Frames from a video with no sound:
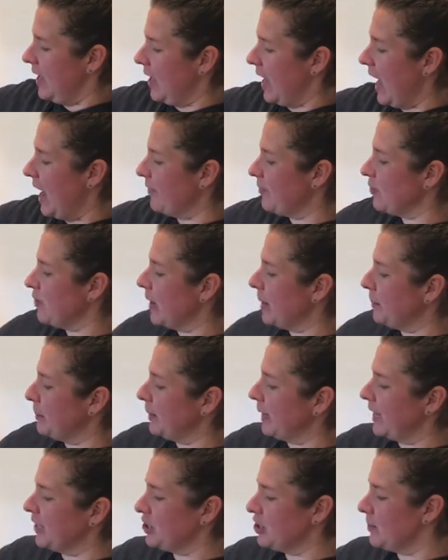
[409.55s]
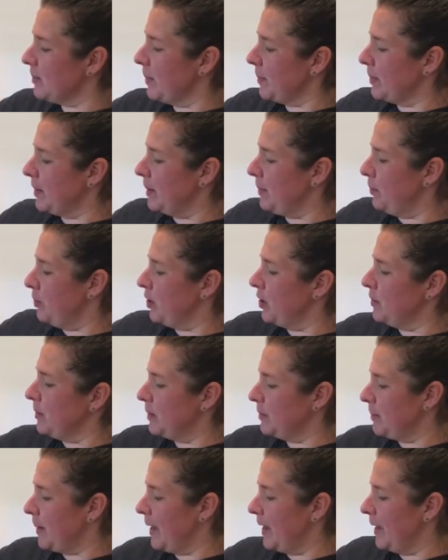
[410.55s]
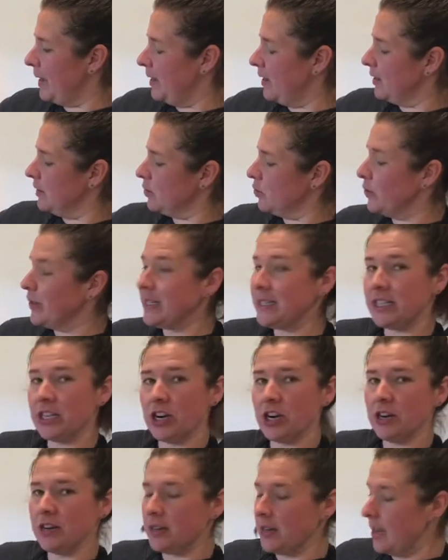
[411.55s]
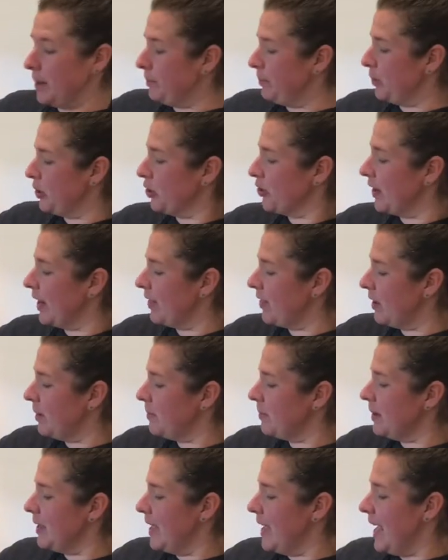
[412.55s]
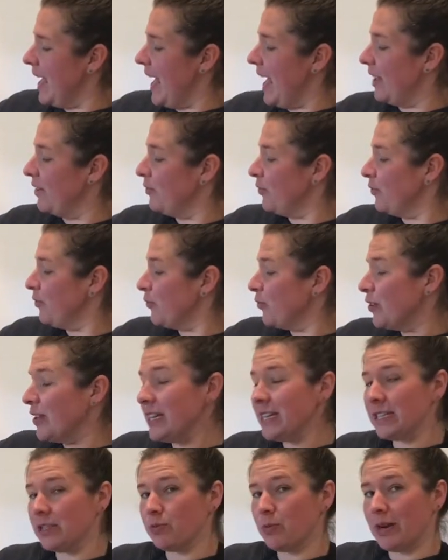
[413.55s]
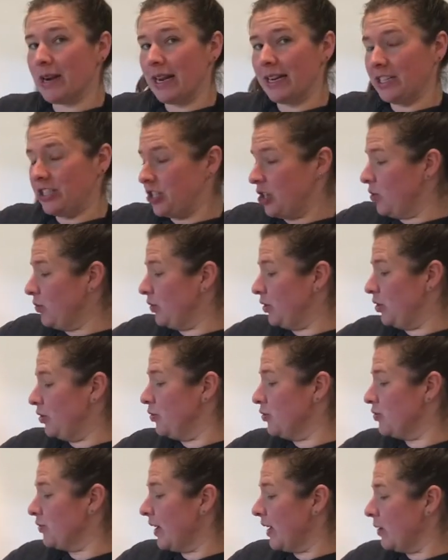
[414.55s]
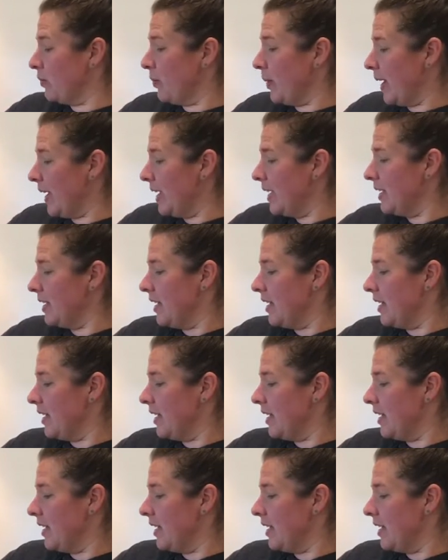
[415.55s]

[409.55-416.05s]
After I blanch them, I'm gonna put them in my Cuisinart and puree them and freeze what I don't use right away.